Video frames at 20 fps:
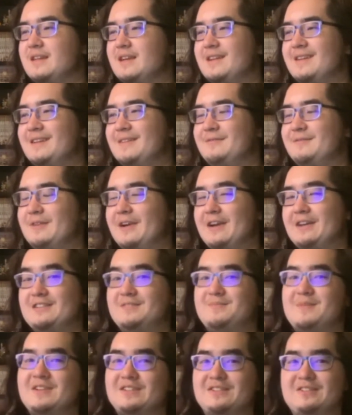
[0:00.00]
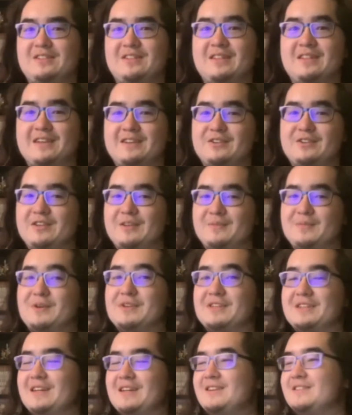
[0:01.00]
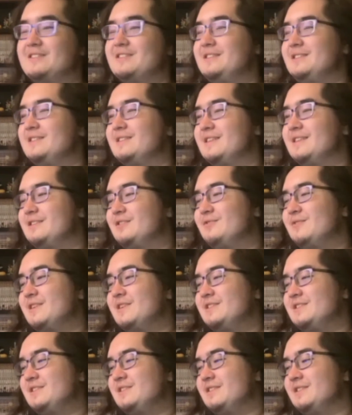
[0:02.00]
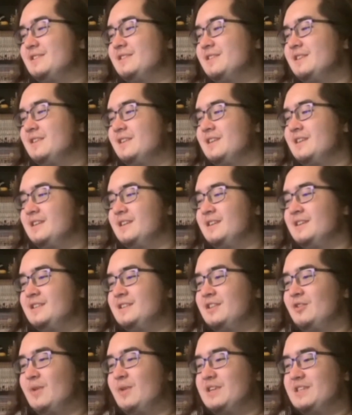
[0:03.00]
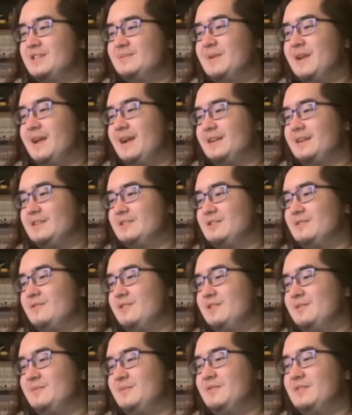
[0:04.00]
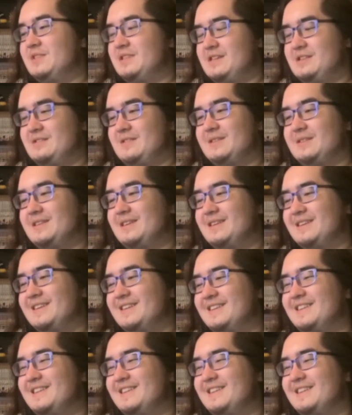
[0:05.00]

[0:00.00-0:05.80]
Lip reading: and I especially like her like personality, and like the way she's been acting so far. It's been really interesting.